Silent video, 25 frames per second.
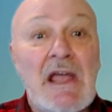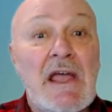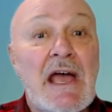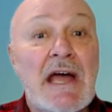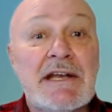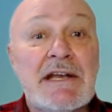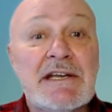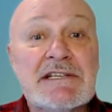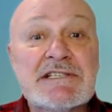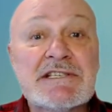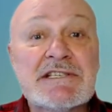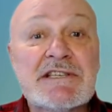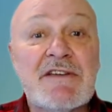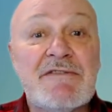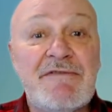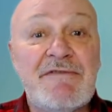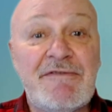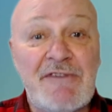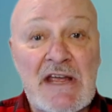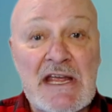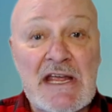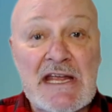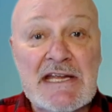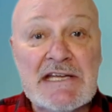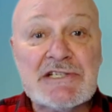and is the
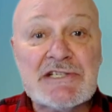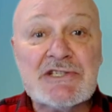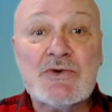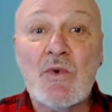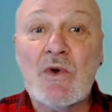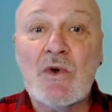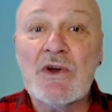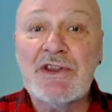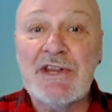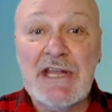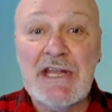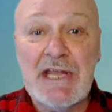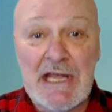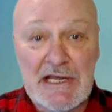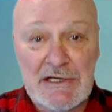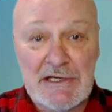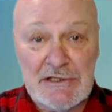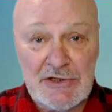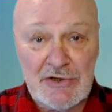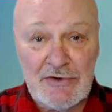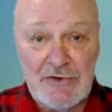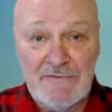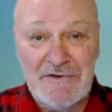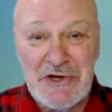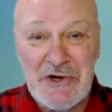phase where the
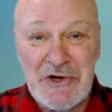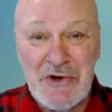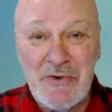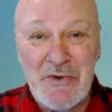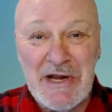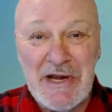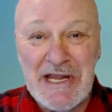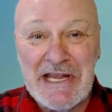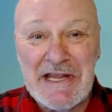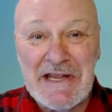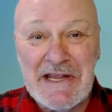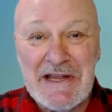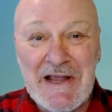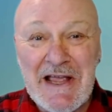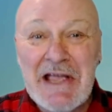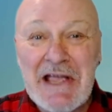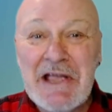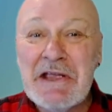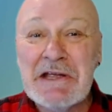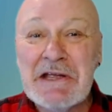interviewee